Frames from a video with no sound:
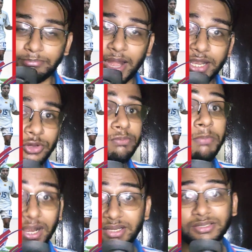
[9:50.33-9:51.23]
mind you,
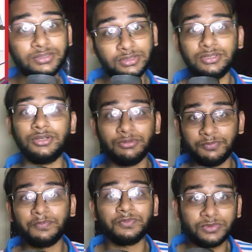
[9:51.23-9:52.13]
but
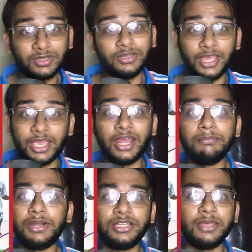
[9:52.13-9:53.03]
they
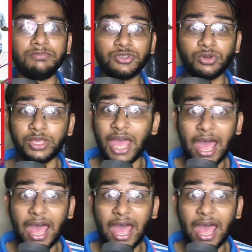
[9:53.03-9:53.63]
can beat them. So